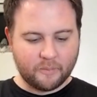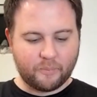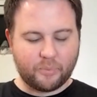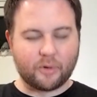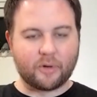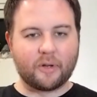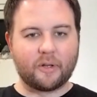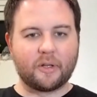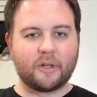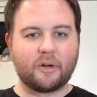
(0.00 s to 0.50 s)

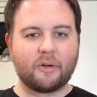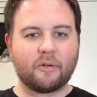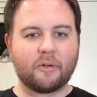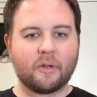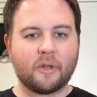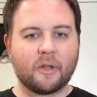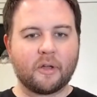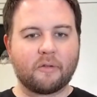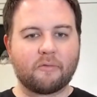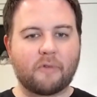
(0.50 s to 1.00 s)
Bordeleau,
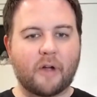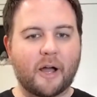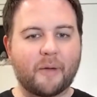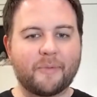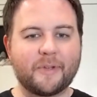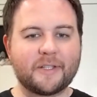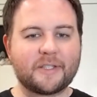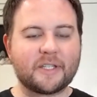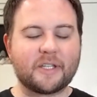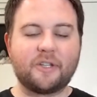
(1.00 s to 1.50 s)

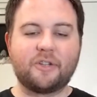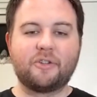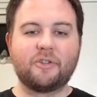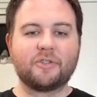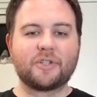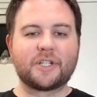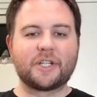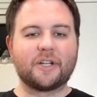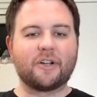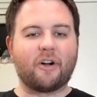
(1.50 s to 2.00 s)
Robins, and
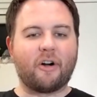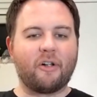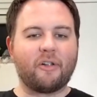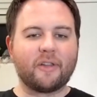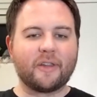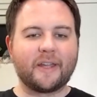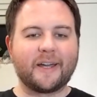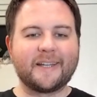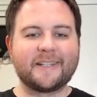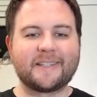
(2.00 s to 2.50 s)
Gushchin all
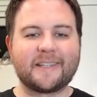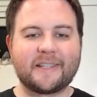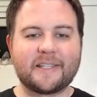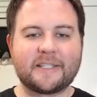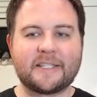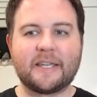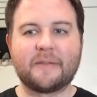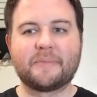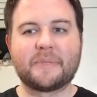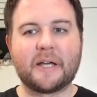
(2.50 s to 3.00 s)
on the ice at the
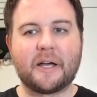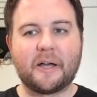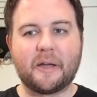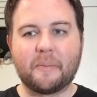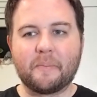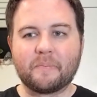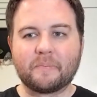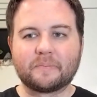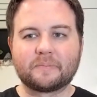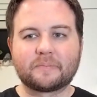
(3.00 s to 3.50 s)
same time,